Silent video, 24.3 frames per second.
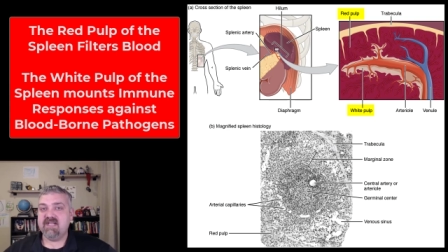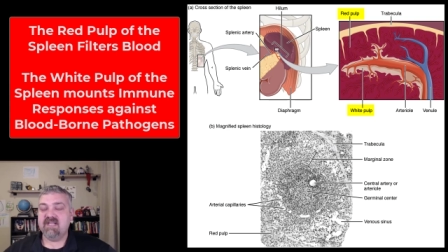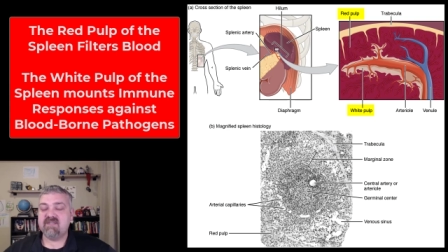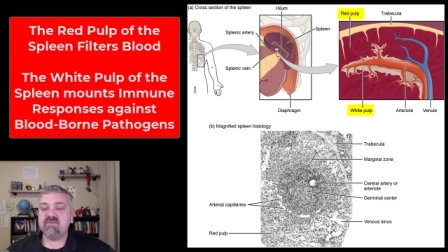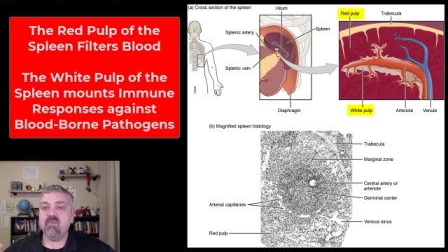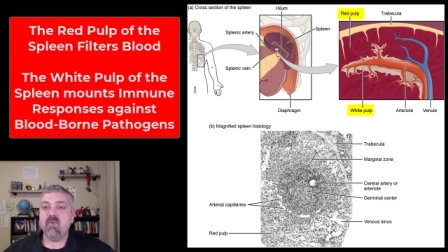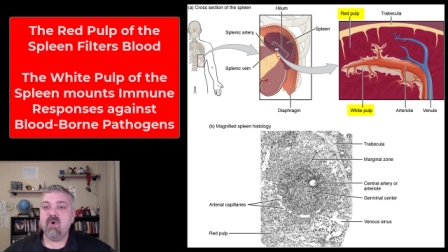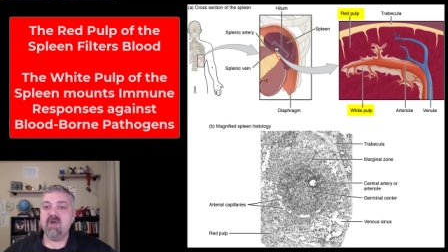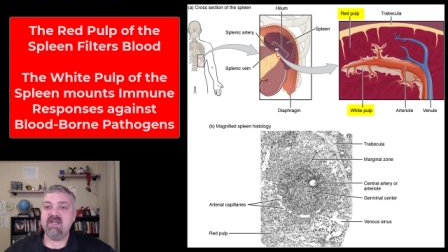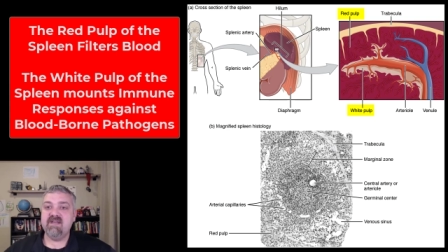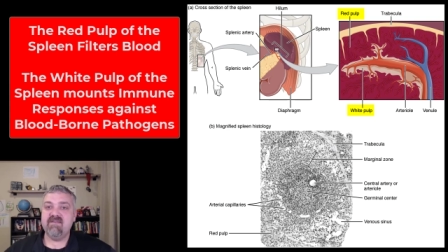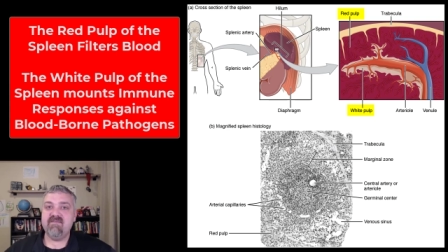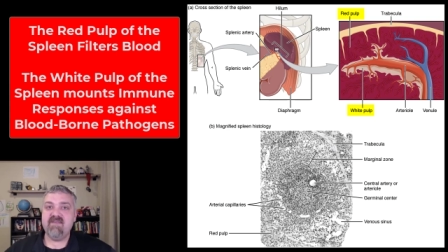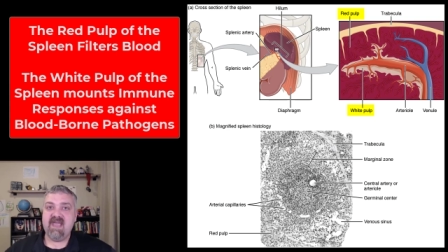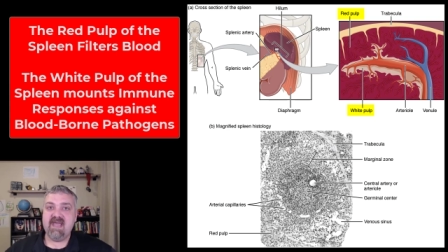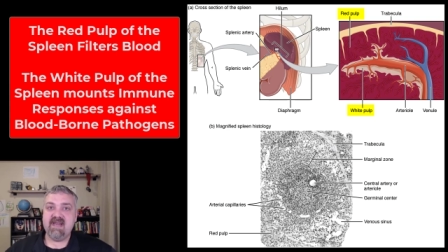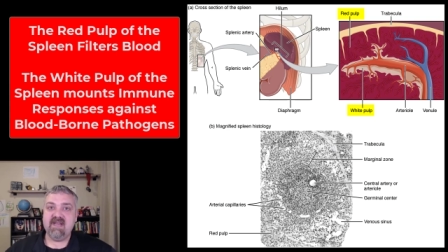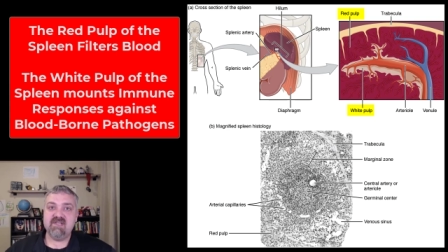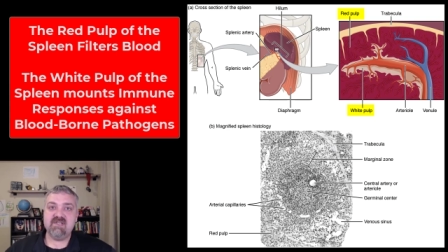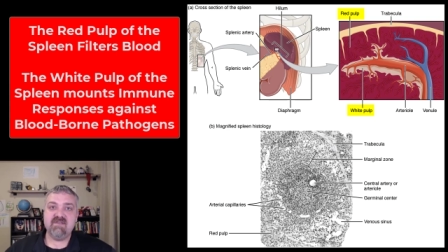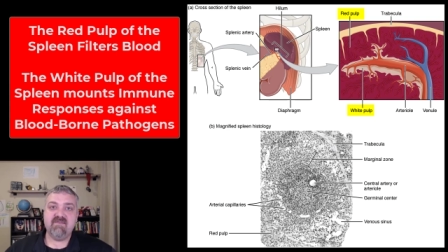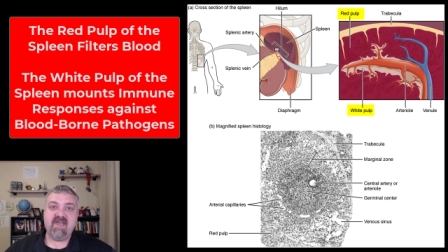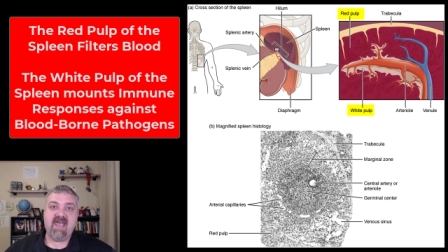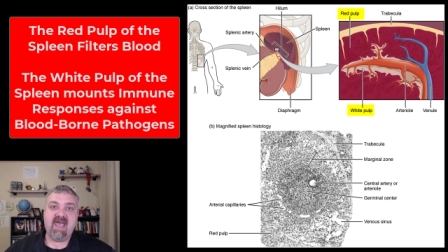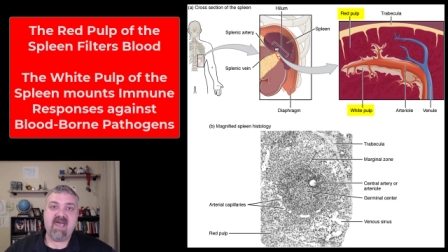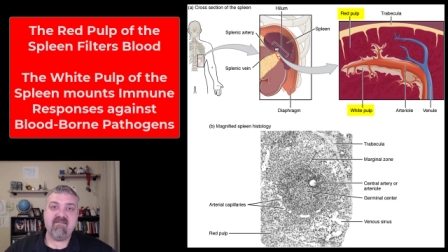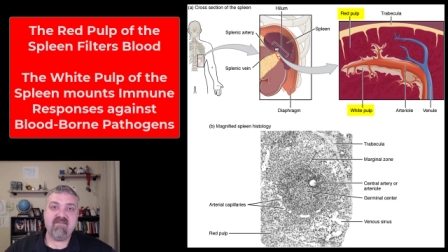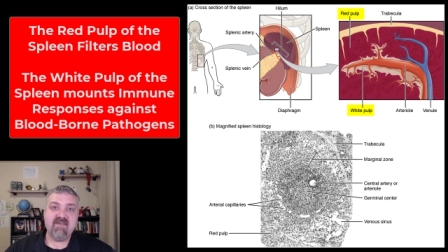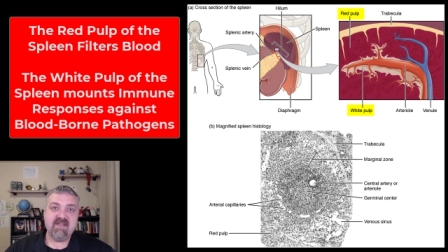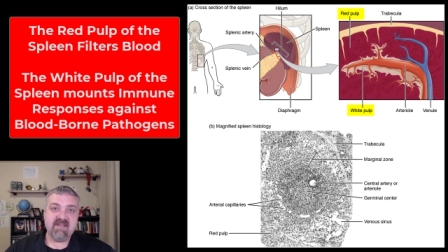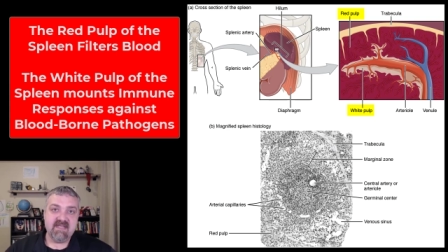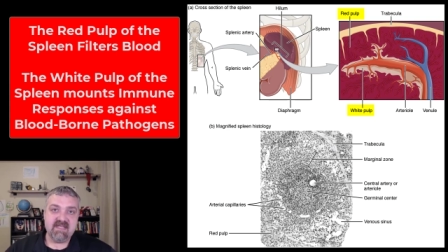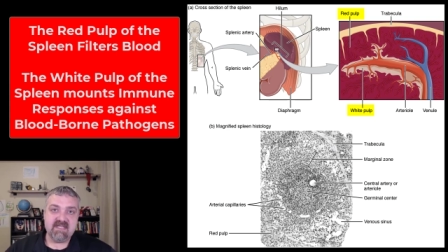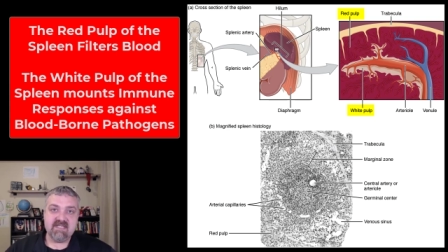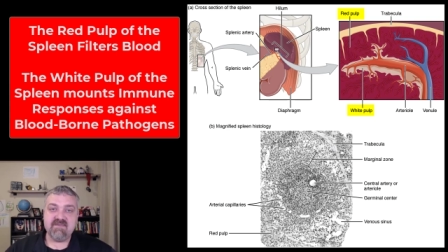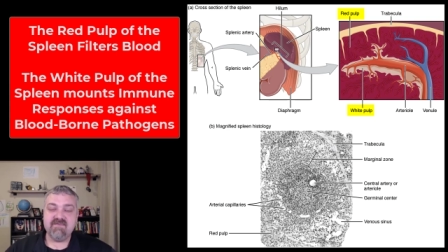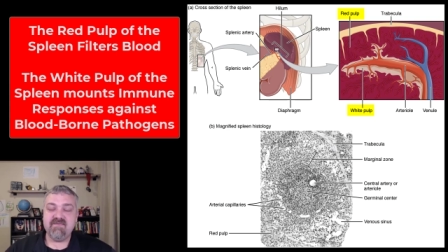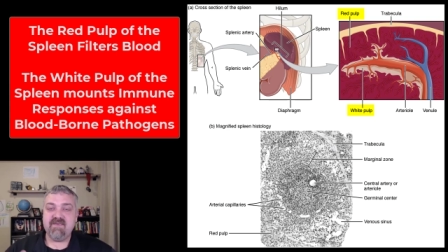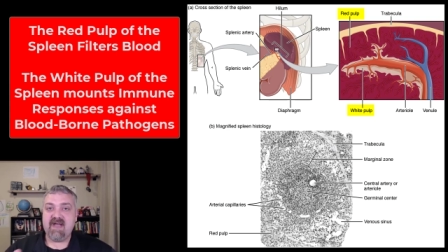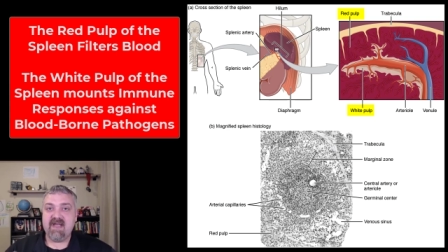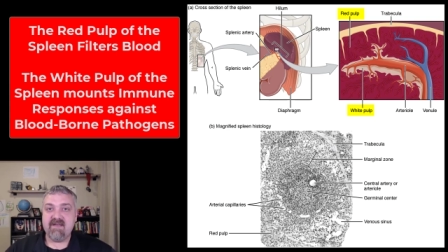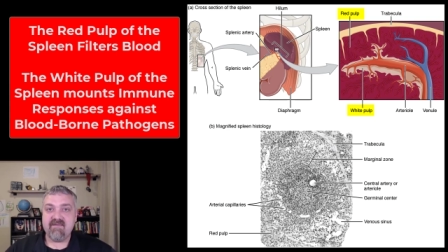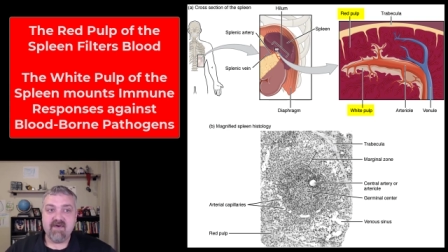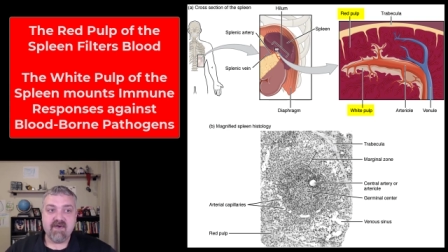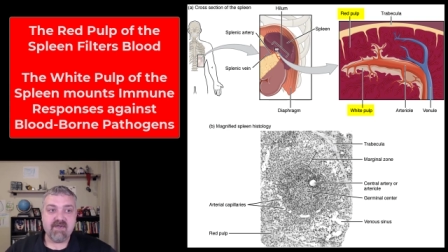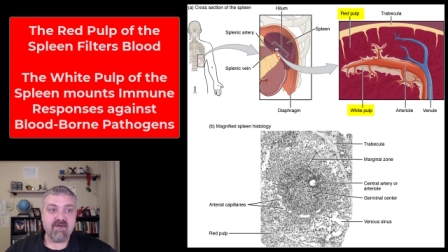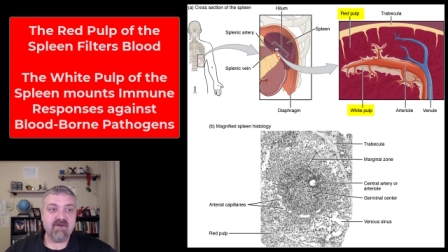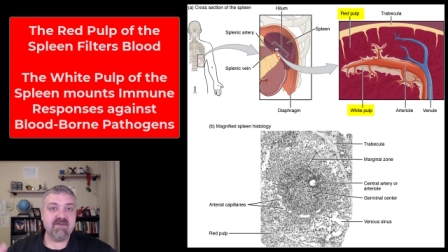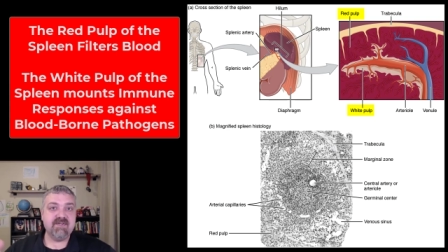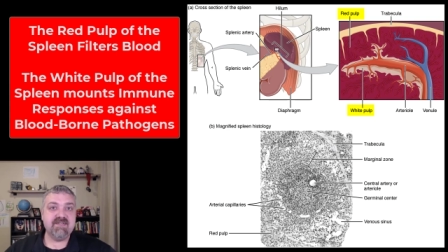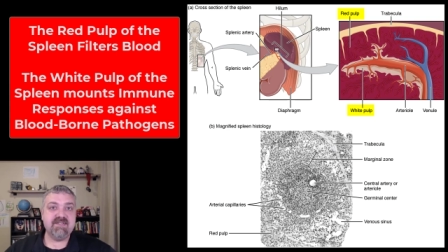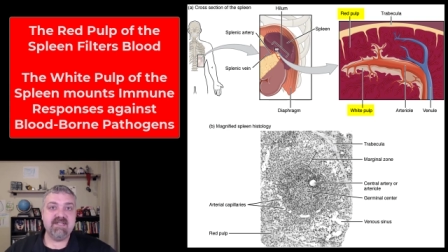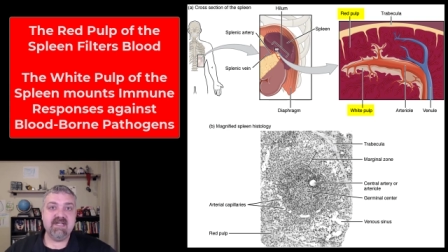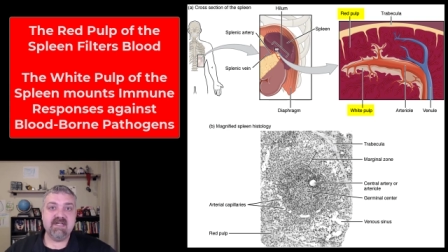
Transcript: So that's one advantage of having these 500